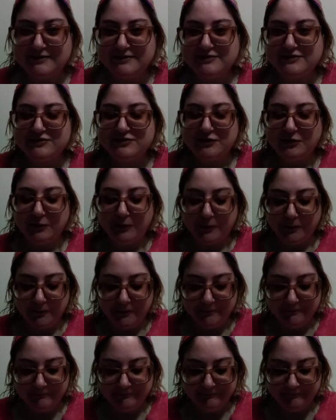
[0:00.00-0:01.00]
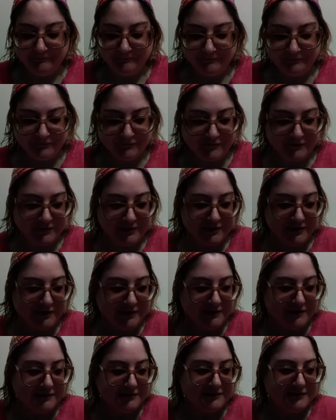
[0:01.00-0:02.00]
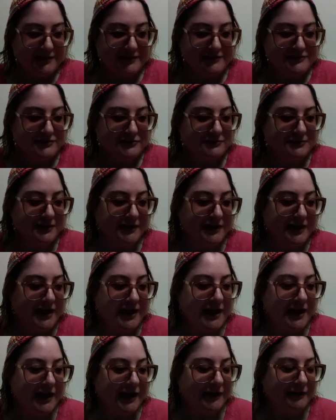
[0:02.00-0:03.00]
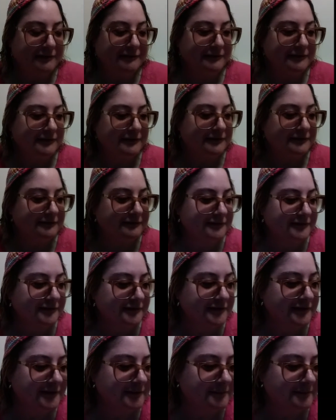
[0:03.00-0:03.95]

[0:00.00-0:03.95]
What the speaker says: So, that's what I have for the